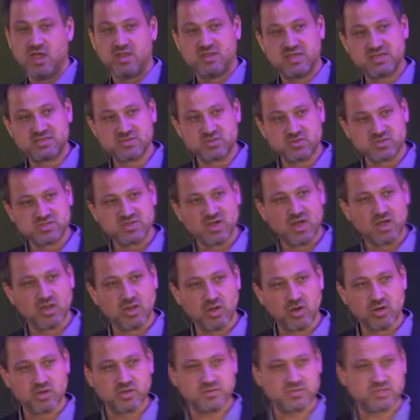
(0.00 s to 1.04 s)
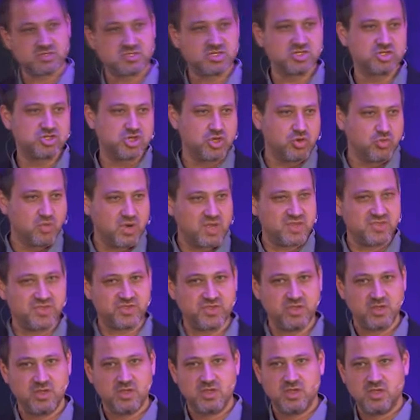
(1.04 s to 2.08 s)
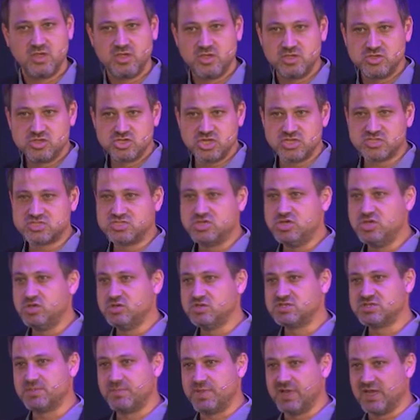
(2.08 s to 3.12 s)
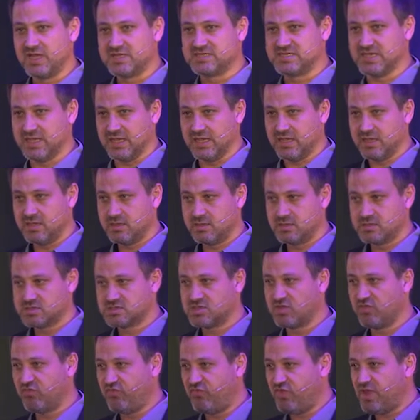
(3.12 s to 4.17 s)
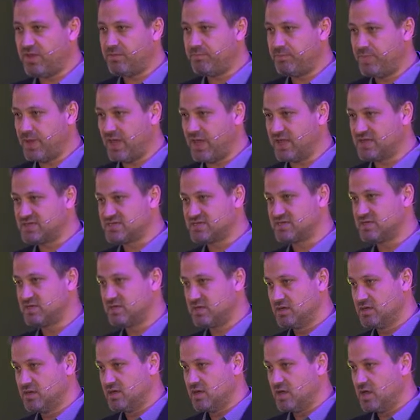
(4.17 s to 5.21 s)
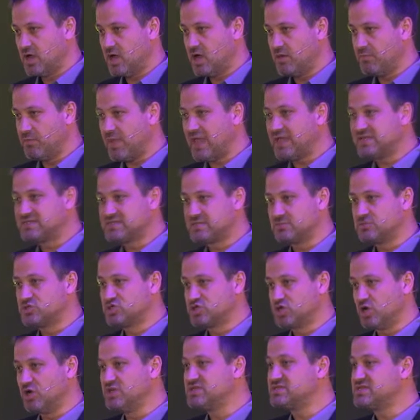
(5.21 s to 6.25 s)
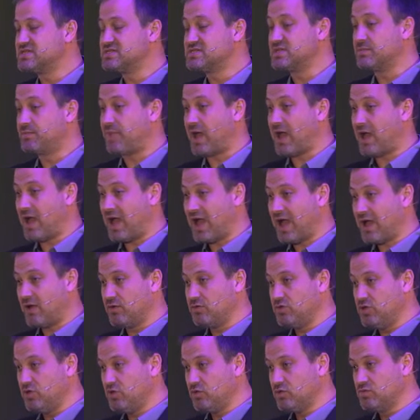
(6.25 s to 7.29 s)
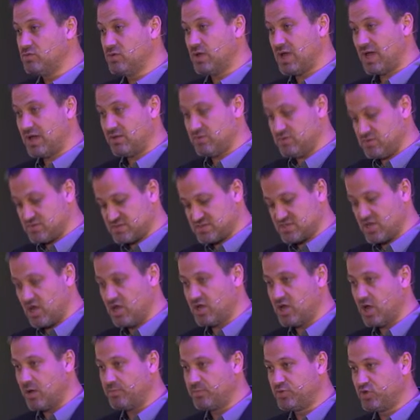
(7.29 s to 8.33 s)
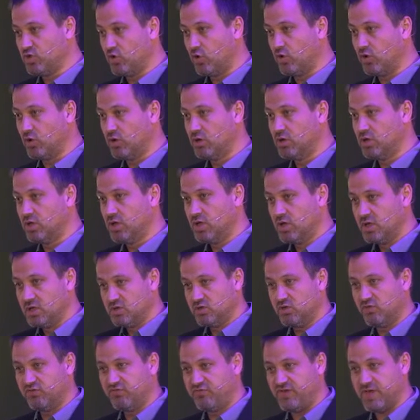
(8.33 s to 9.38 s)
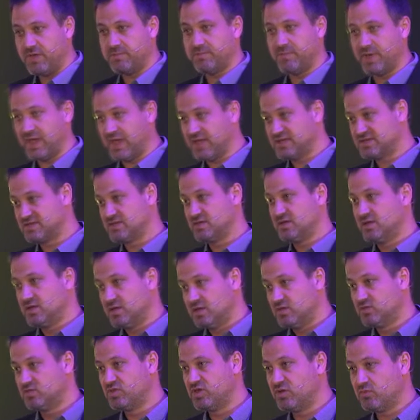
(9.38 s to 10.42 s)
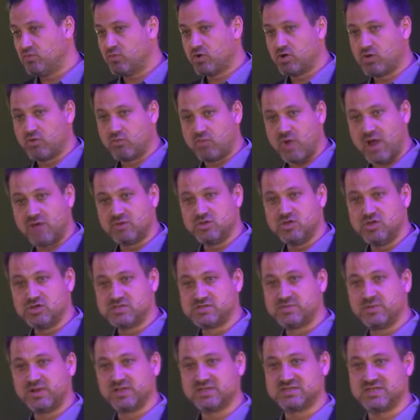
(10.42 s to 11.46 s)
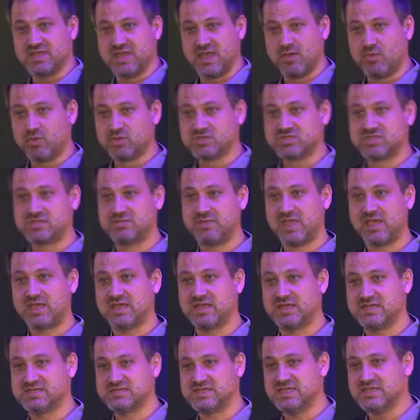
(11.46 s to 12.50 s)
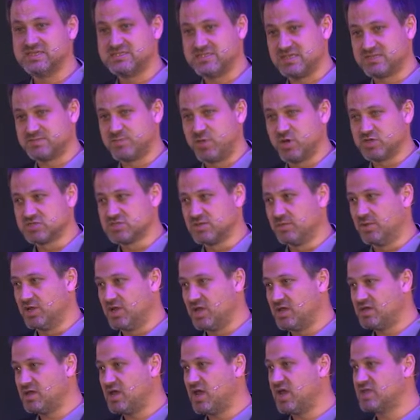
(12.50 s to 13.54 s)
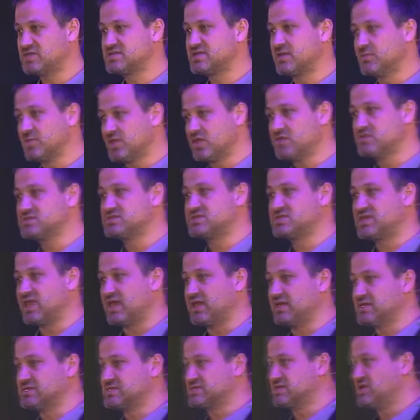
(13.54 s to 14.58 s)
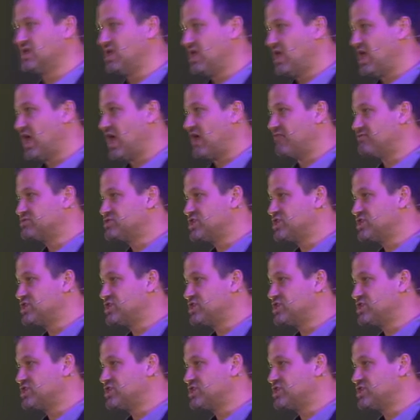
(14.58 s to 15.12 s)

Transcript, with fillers: There's also a lot to do with just usability. So Fitbit uh, made some choices about how you, how you sign up your, your Fitbit that were around usability. They wanted to make it as easy as possible, and, and some of those things have